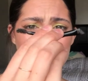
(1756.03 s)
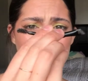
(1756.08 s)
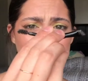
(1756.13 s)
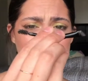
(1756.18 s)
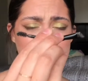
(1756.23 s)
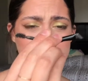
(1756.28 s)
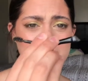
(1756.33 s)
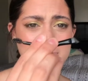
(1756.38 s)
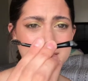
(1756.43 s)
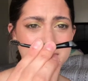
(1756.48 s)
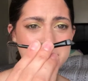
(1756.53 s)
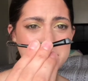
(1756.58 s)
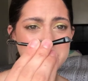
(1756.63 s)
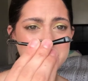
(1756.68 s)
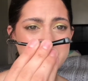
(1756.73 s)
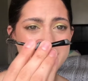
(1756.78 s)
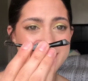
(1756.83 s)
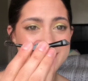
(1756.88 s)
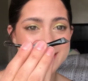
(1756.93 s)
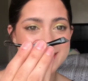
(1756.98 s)
this
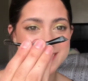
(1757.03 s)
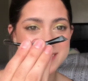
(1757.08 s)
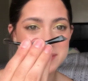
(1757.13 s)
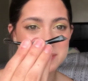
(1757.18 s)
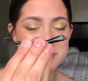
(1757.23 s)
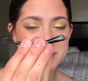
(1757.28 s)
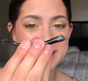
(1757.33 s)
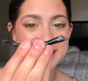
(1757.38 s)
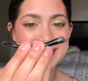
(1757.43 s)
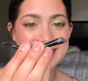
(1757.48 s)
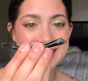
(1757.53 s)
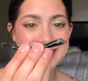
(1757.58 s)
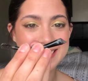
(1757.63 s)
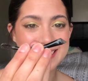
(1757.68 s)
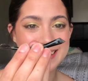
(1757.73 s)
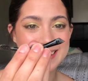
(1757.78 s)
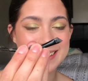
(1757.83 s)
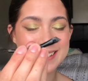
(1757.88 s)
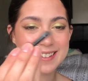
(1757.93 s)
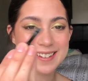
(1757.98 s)
weird bendy
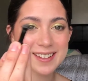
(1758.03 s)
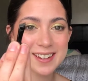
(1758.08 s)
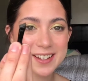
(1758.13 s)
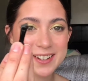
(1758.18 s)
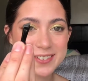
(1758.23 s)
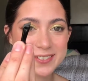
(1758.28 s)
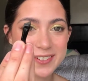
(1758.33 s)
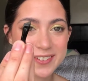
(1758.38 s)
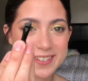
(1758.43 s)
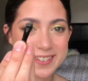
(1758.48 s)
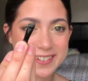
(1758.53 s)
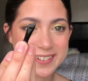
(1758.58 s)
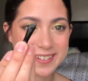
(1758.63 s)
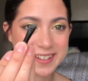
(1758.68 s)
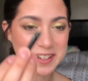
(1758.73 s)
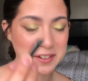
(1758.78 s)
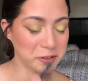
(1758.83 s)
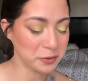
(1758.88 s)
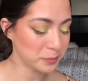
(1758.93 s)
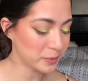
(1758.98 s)
thing with a little
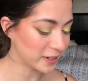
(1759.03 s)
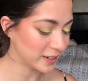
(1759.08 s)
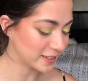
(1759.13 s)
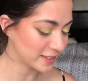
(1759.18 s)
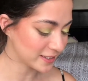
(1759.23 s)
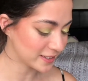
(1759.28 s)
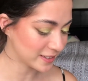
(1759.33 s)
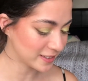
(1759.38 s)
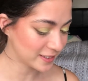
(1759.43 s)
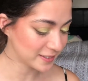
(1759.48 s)
angled brush.